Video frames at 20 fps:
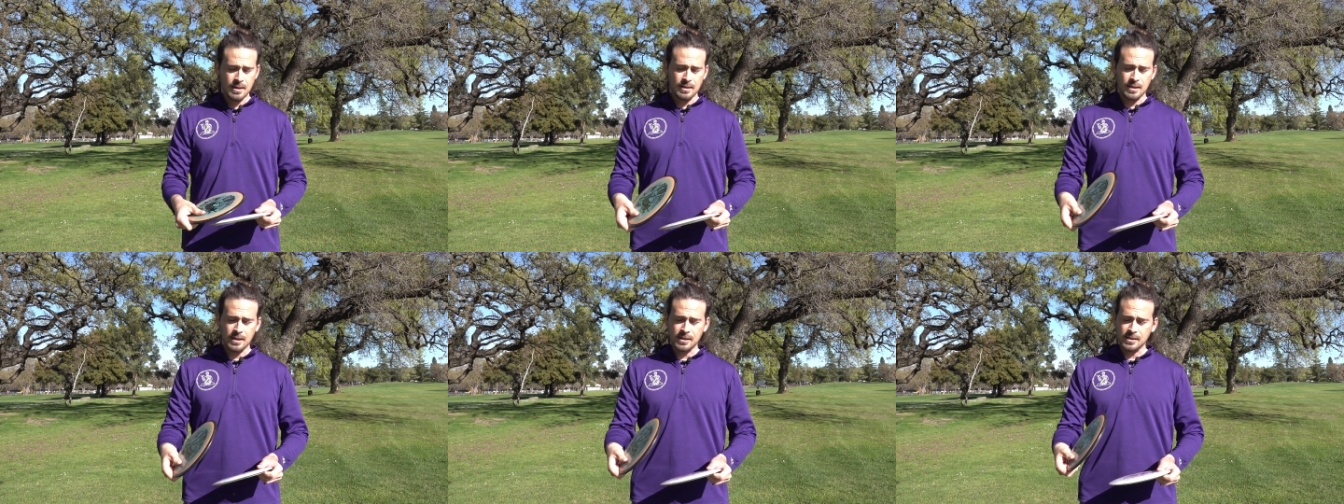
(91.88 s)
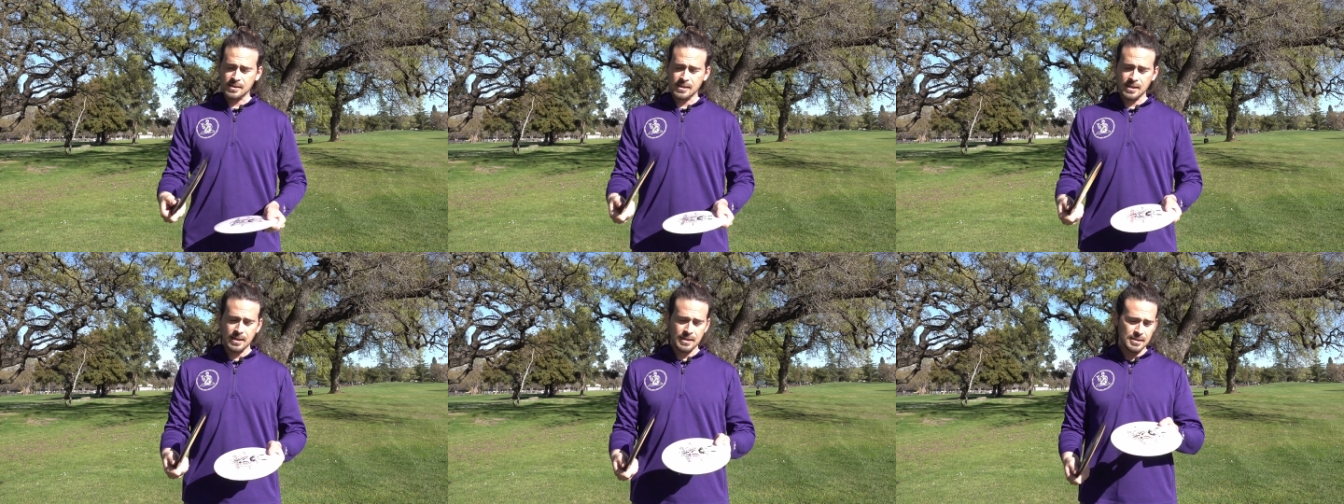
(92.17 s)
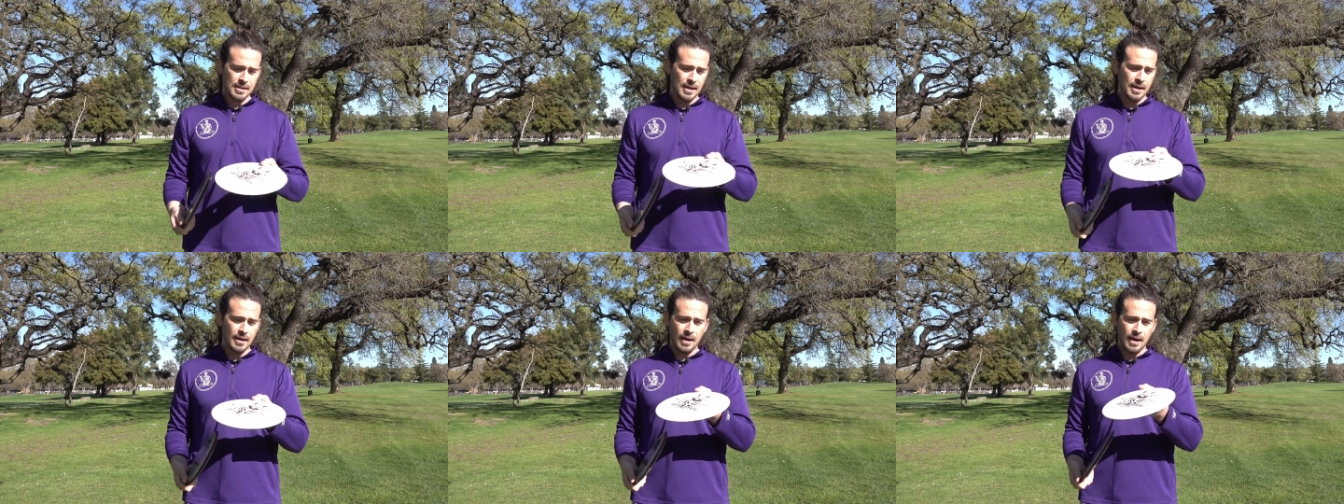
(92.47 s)
These
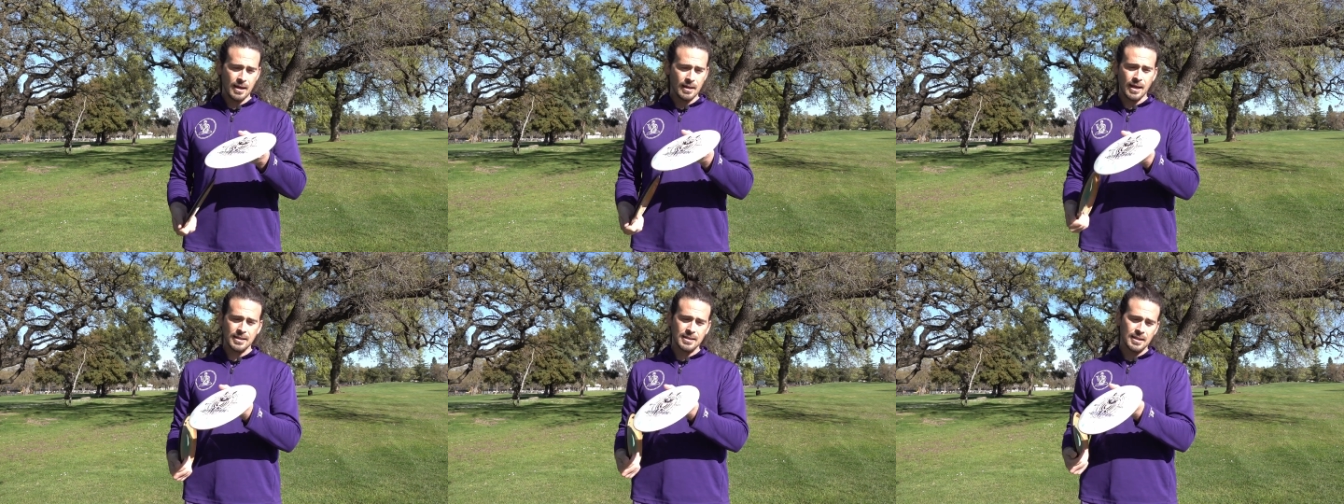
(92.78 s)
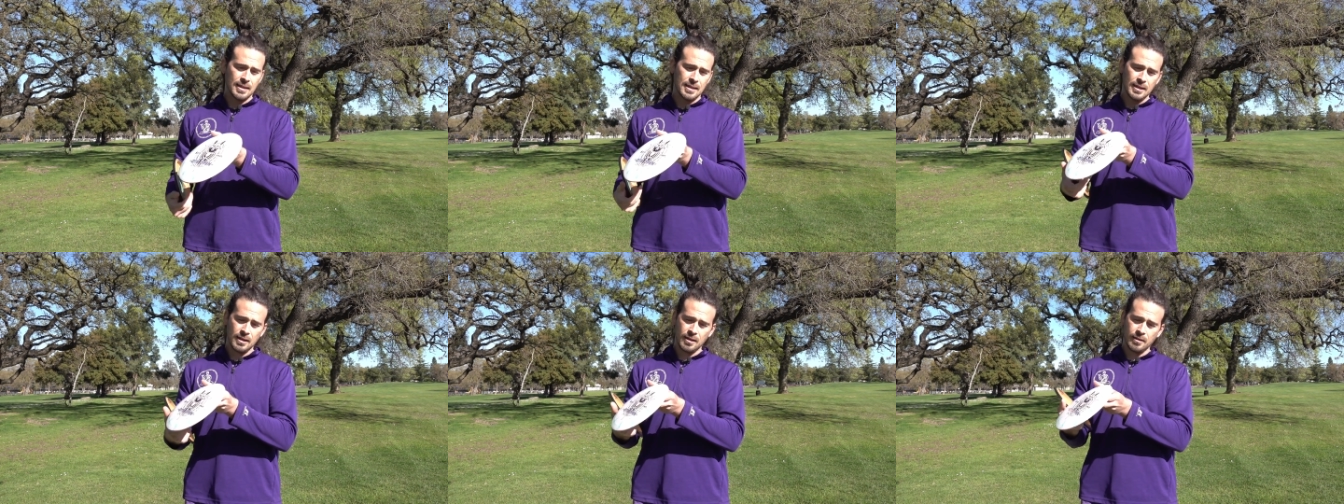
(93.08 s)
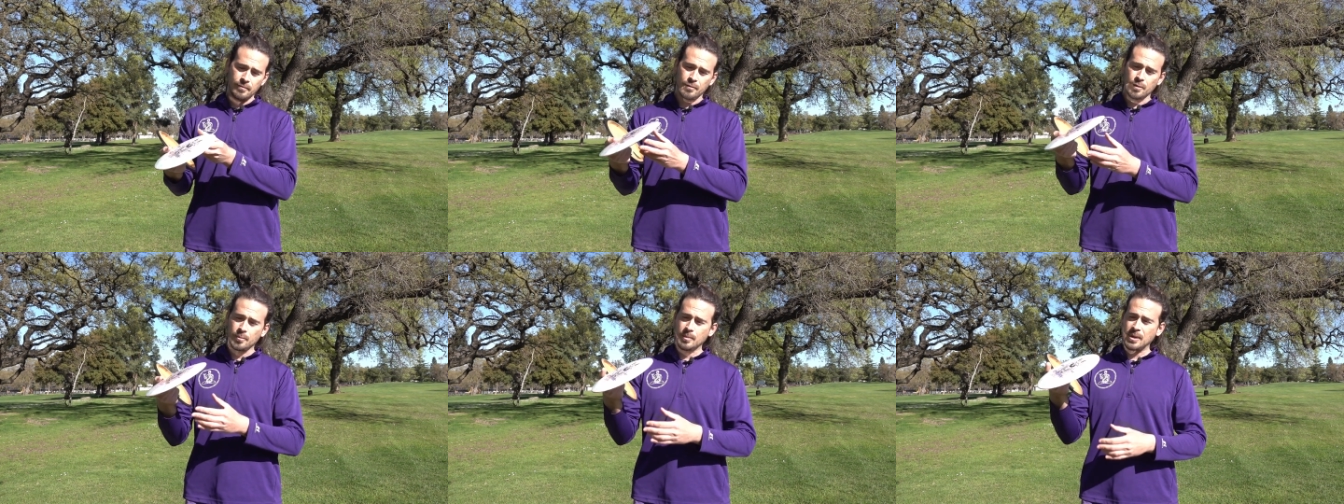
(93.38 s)
things, I like to think
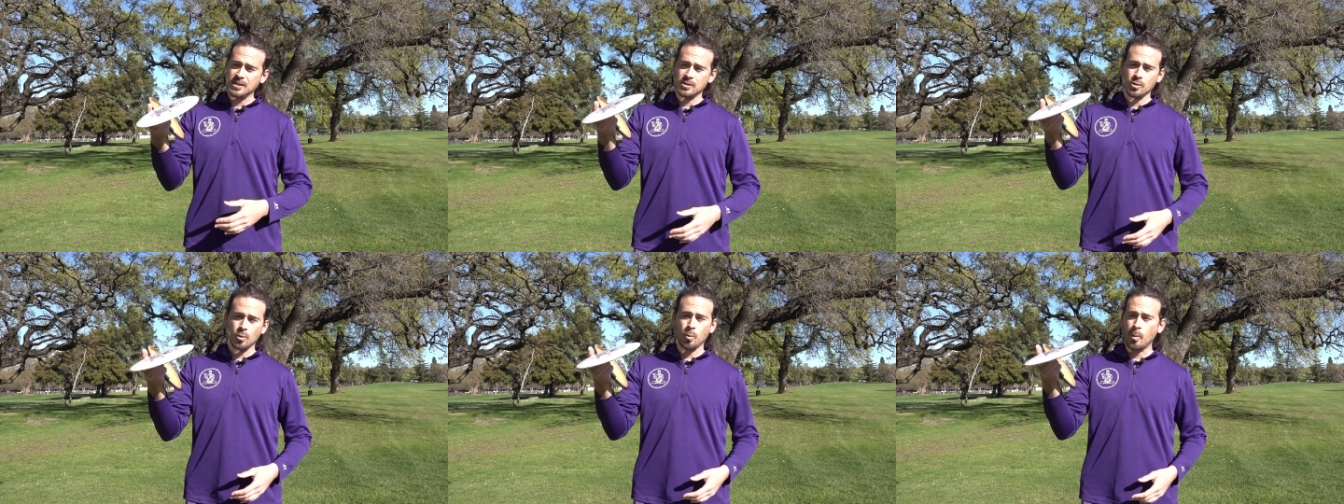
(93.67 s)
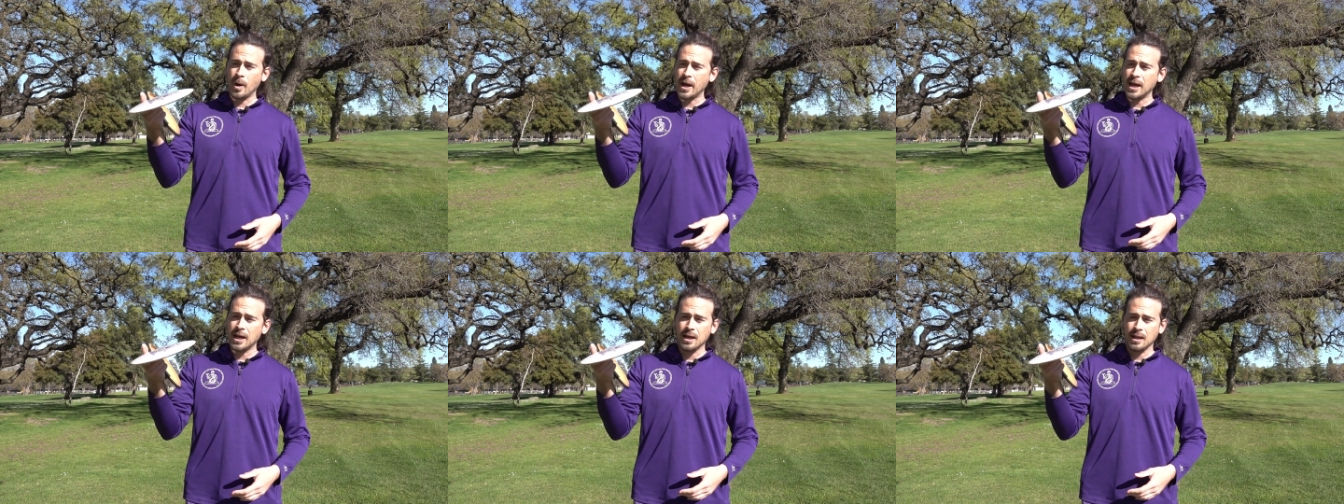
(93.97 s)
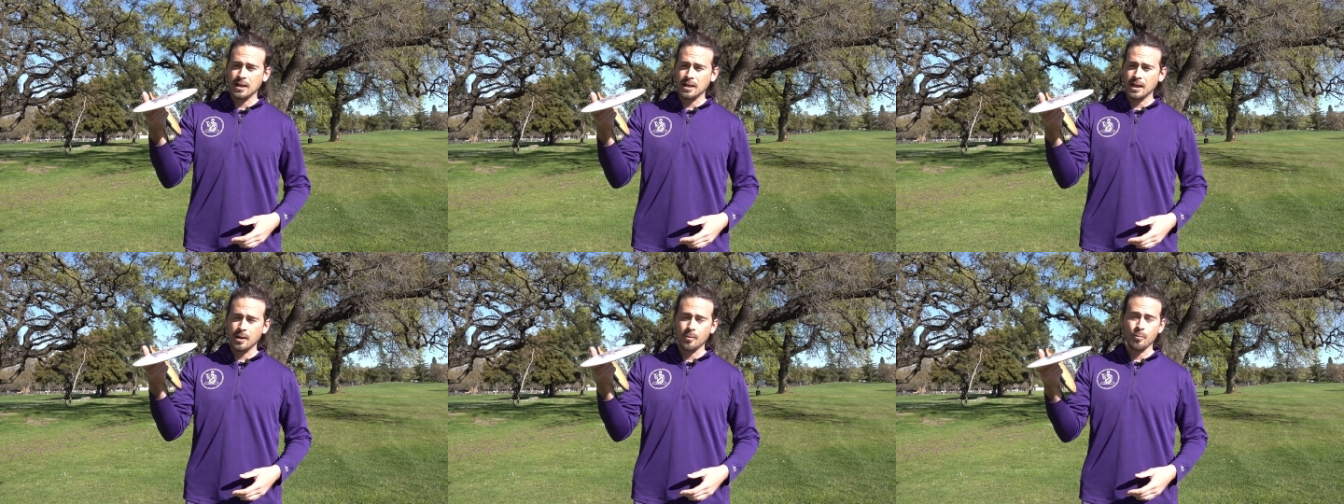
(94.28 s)
of them as a
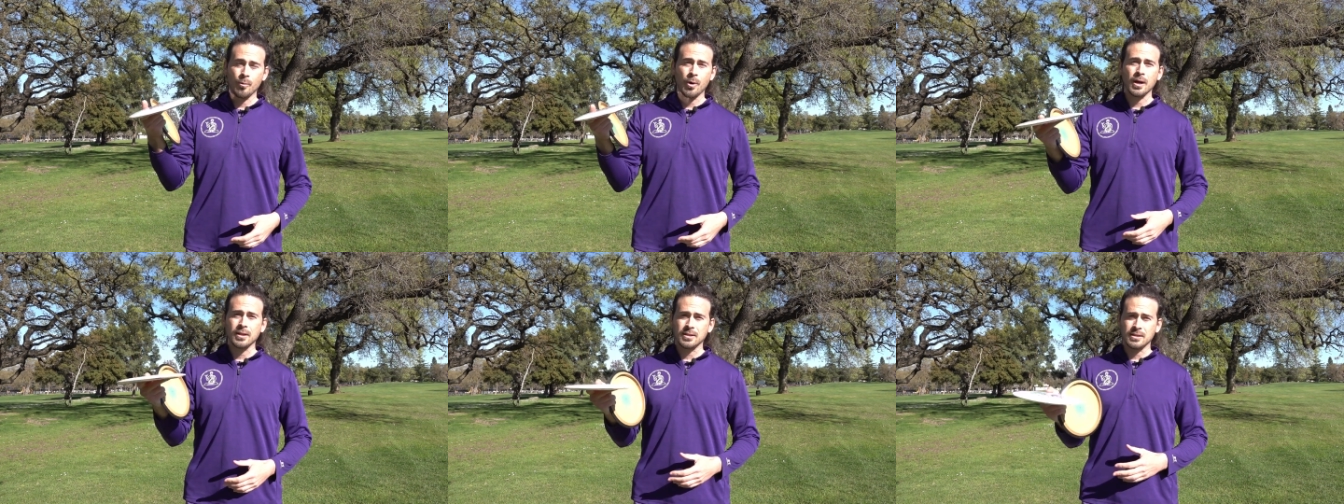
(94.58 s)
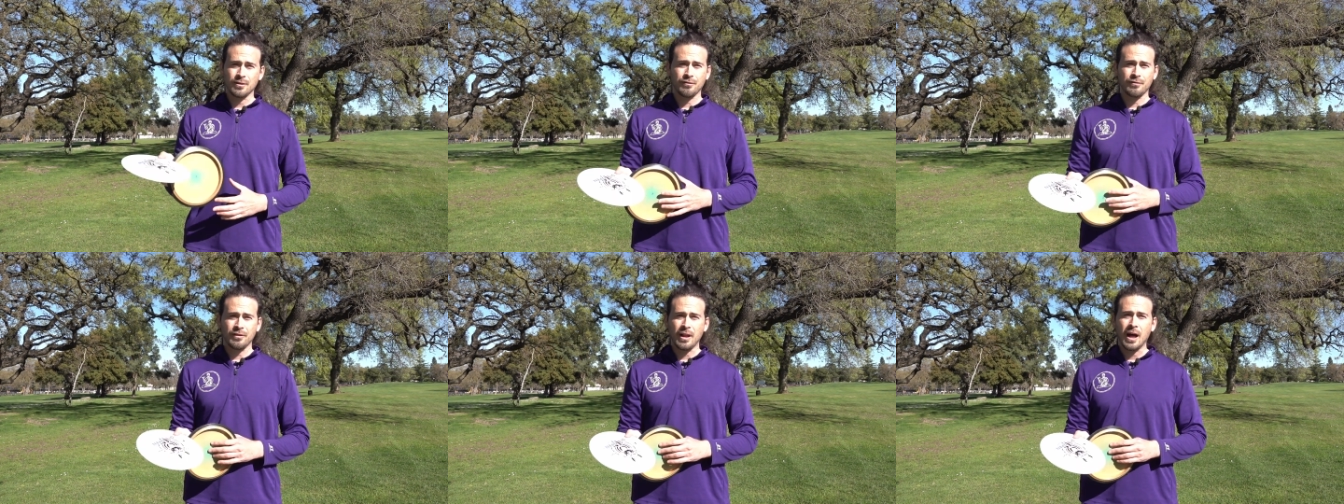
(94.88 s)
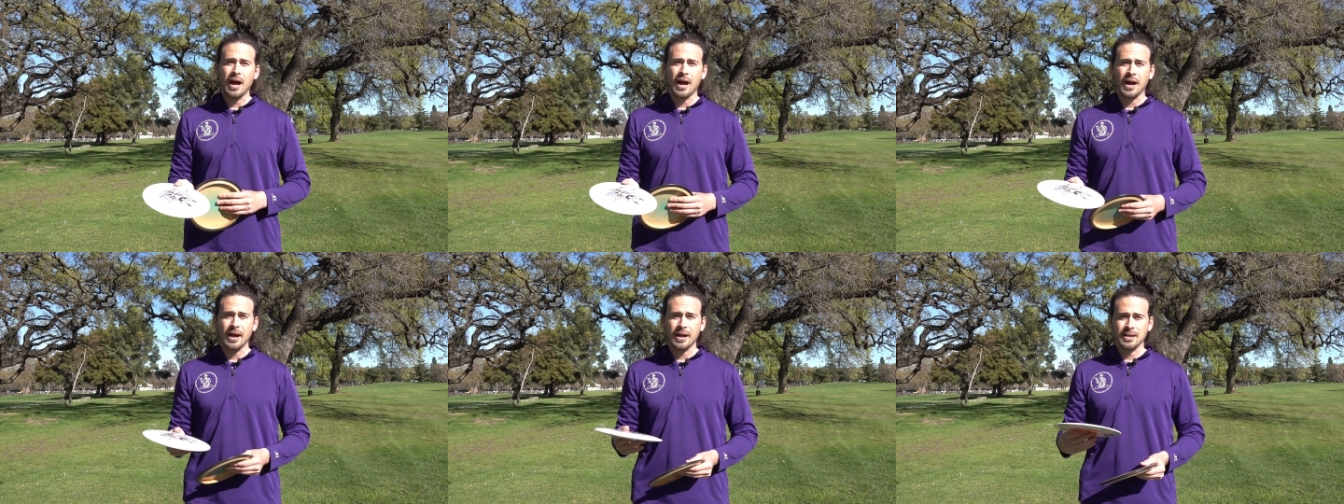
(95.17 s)
wing. They want to
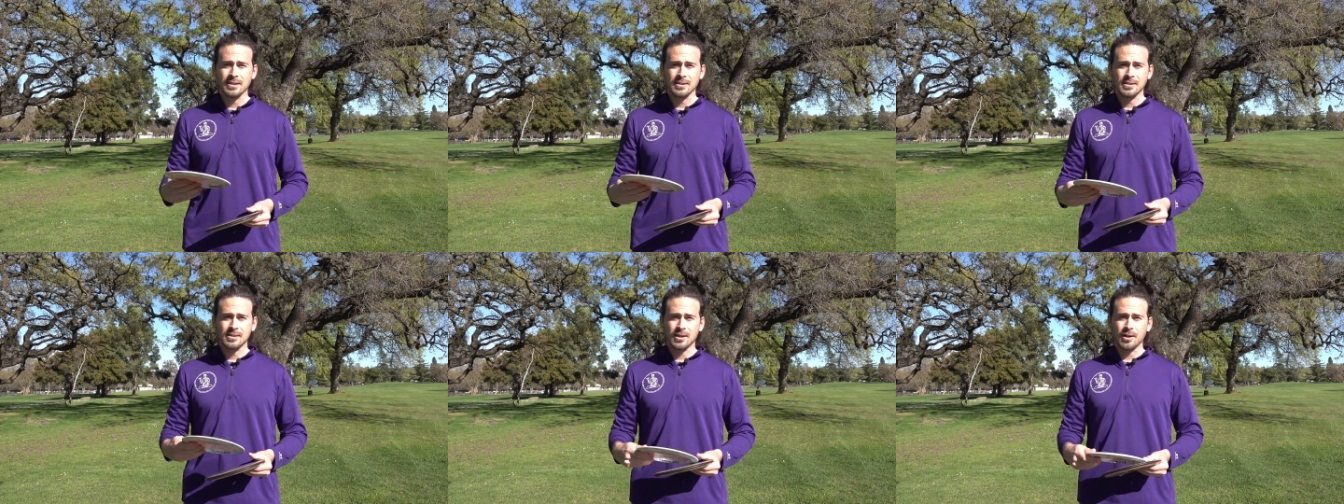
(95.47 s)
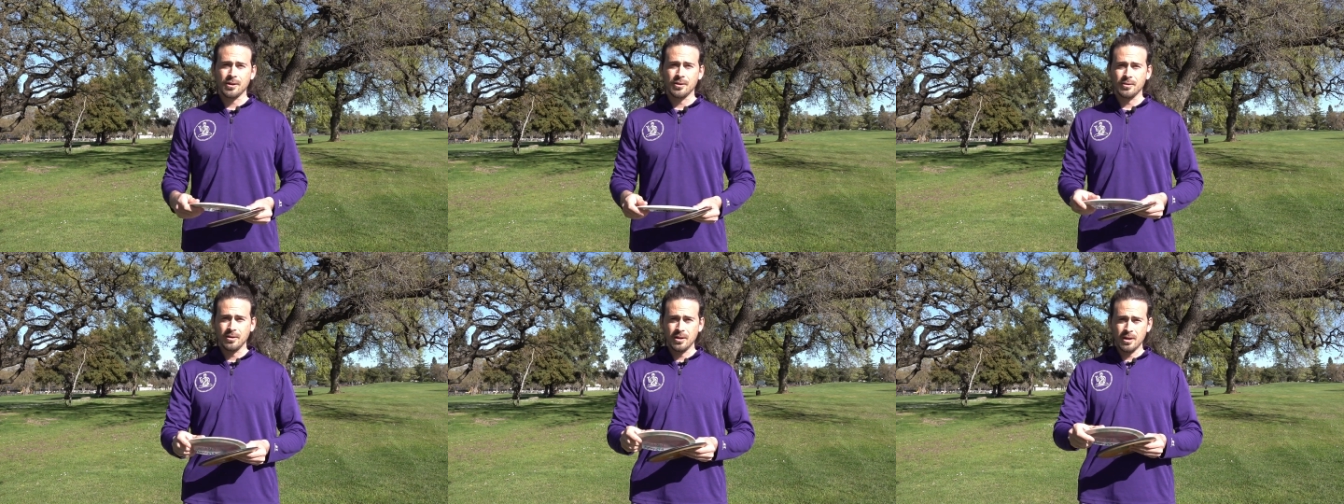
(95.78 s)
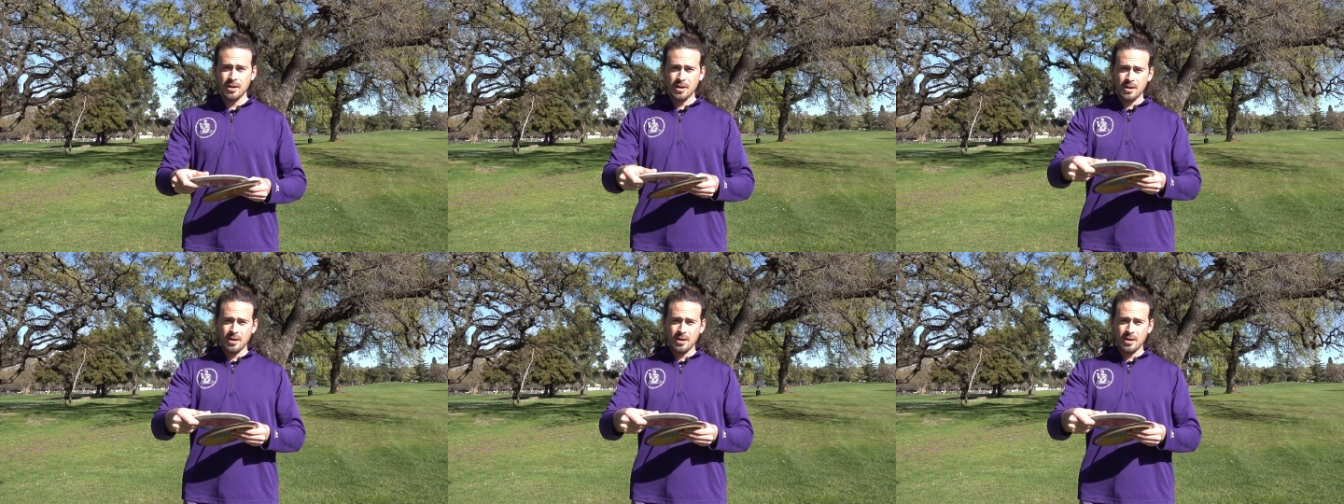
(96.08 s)
fly, and so